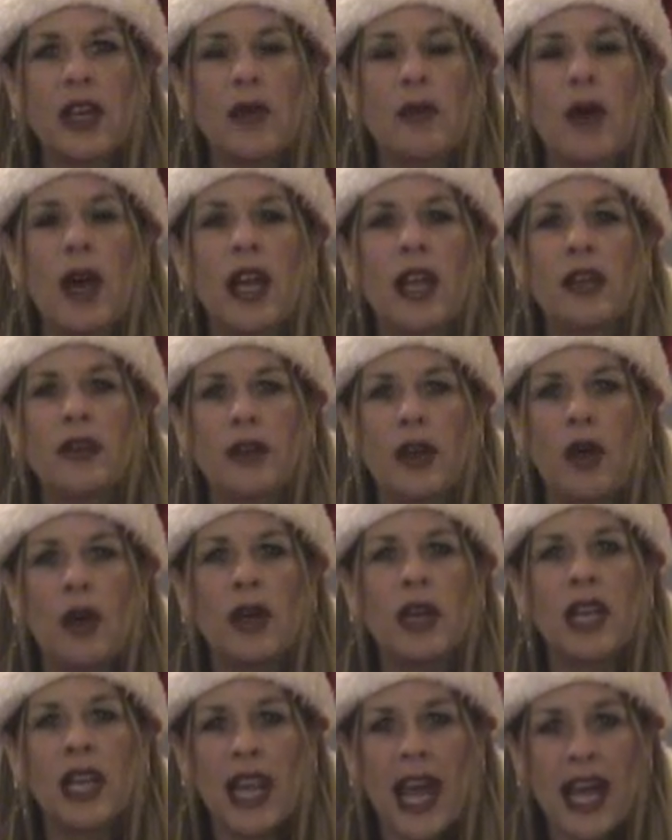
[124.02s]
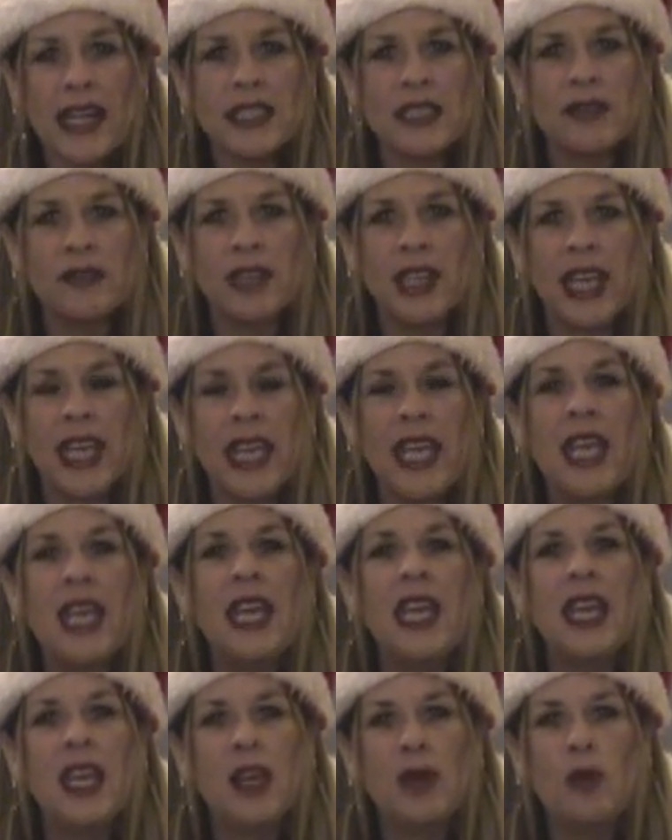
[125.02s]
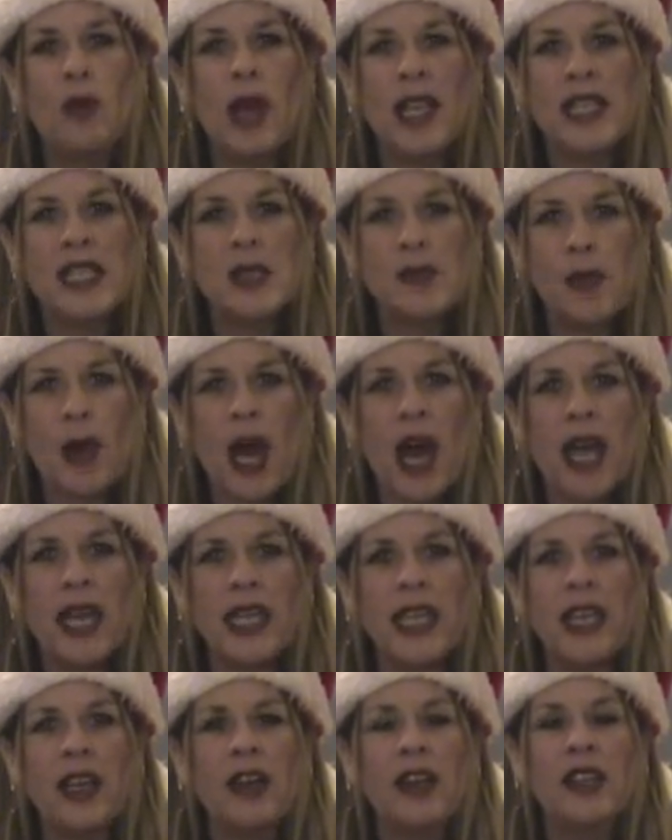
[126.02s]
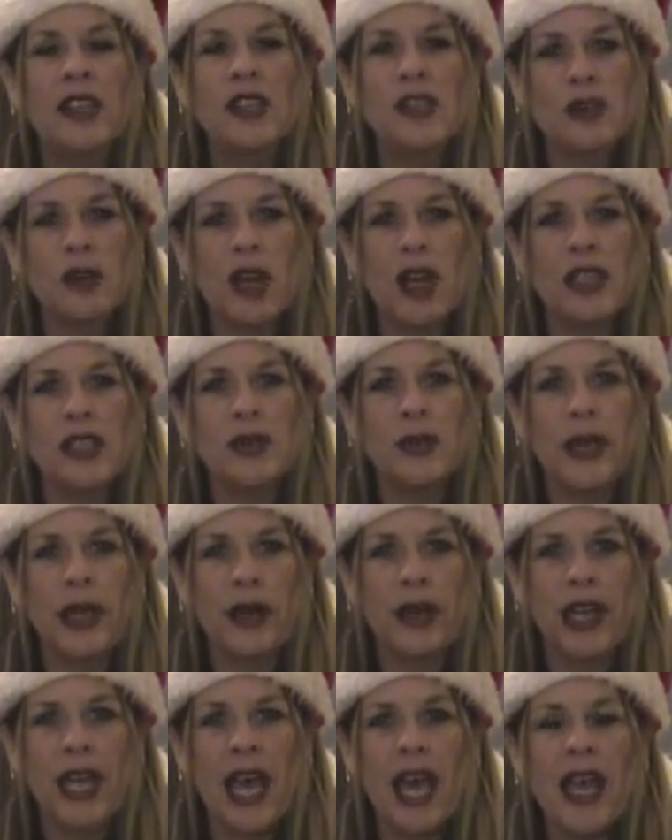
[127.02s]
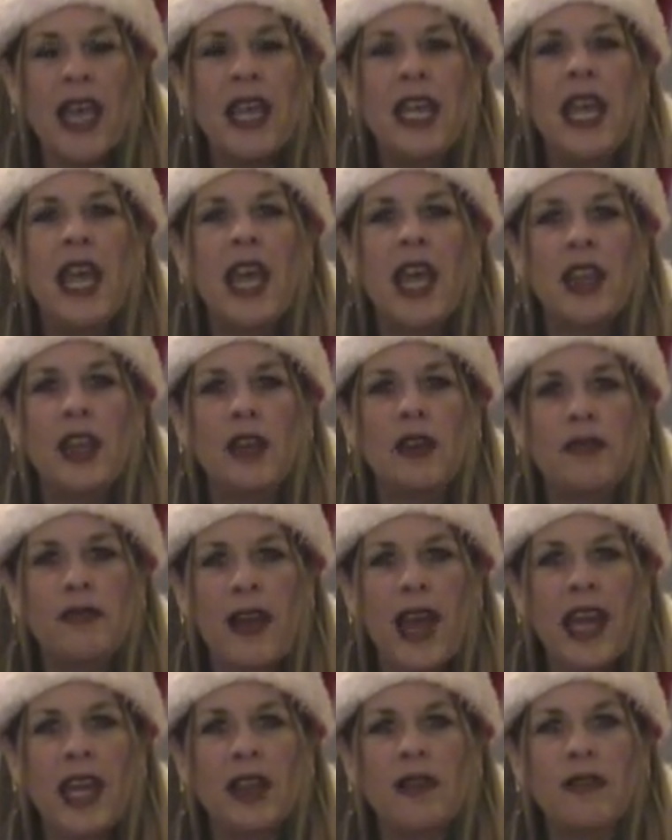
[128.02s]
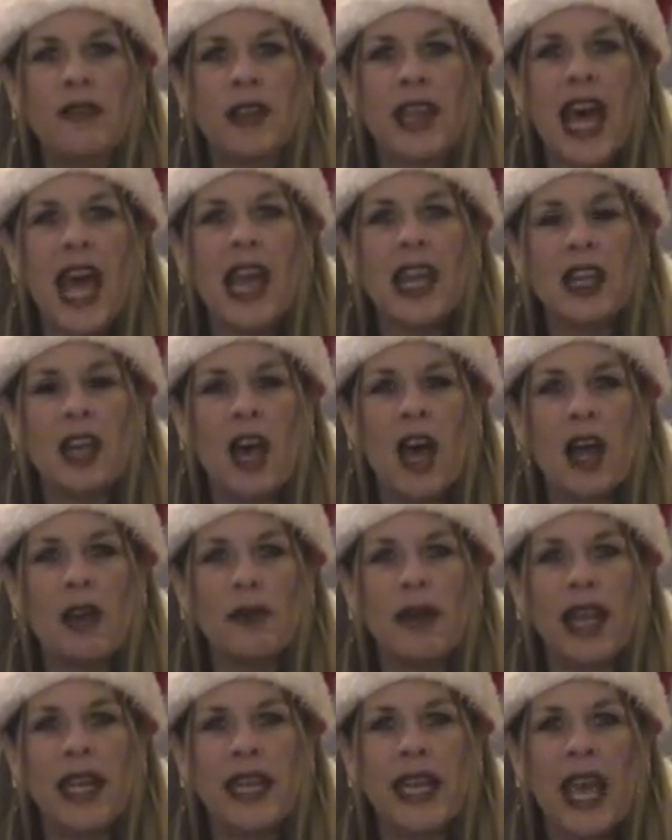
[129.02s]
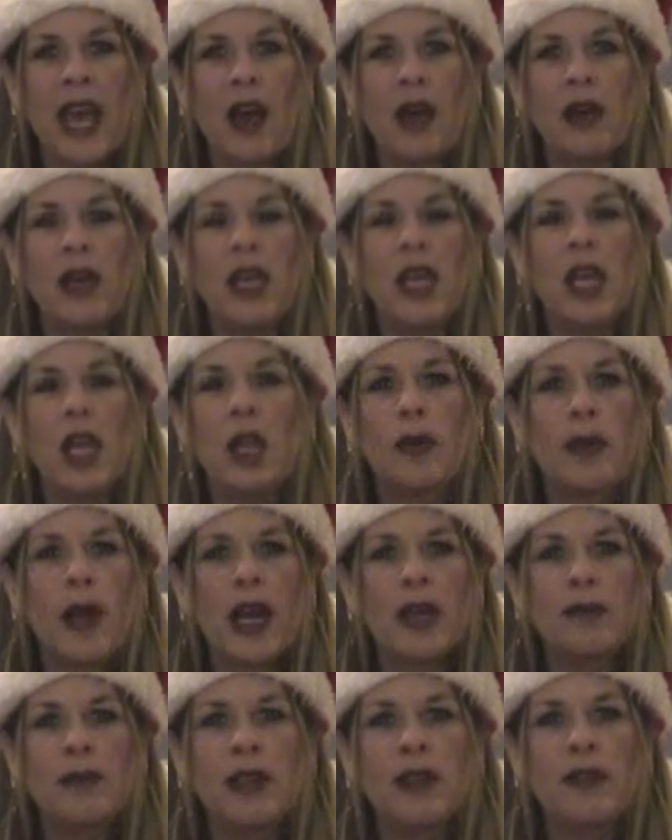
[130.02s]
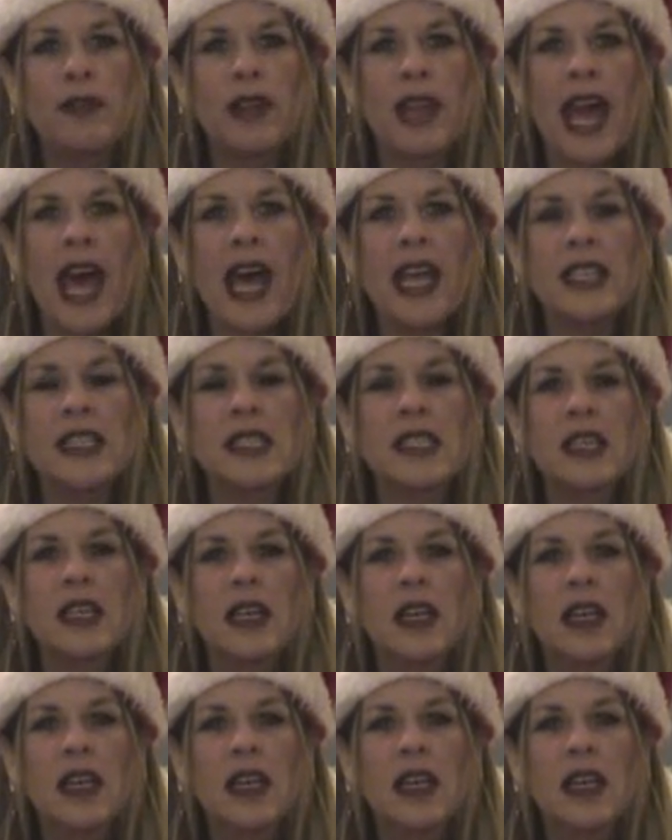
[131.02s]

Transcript: and want to grow collectively in one spot here in the Toronto area, and they're fighting for that law right now, or pardon me, for that,